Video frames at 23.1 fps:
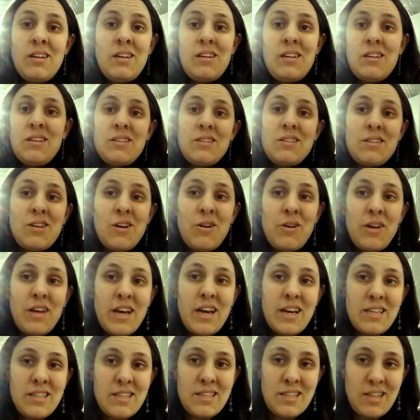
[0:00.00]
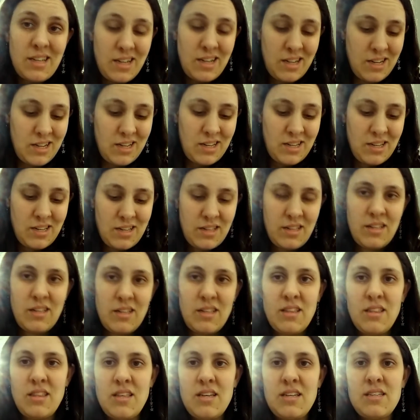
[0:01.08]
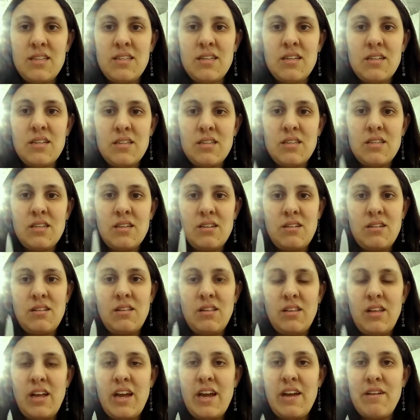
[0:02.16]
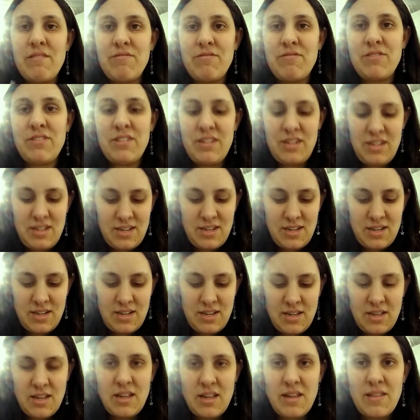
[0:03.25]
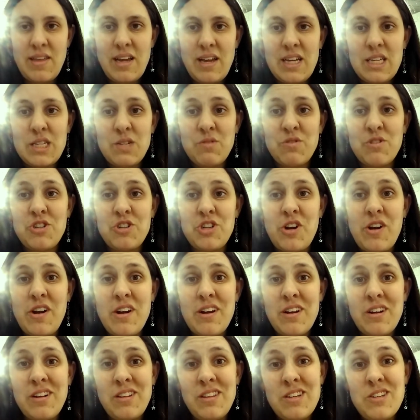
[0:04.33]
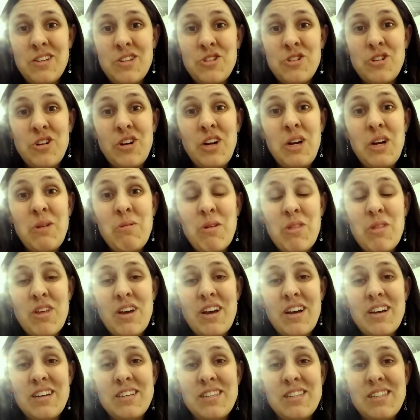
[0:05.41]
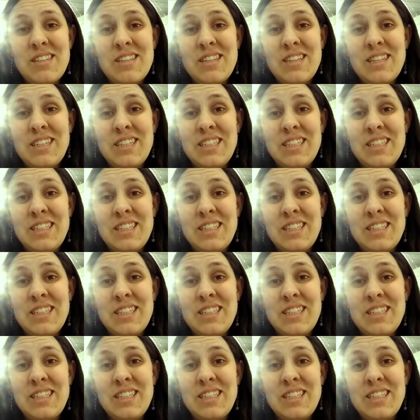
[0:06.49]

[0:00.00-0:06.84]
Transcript: So yes, this is life. Thanks for sharing on this journey with us.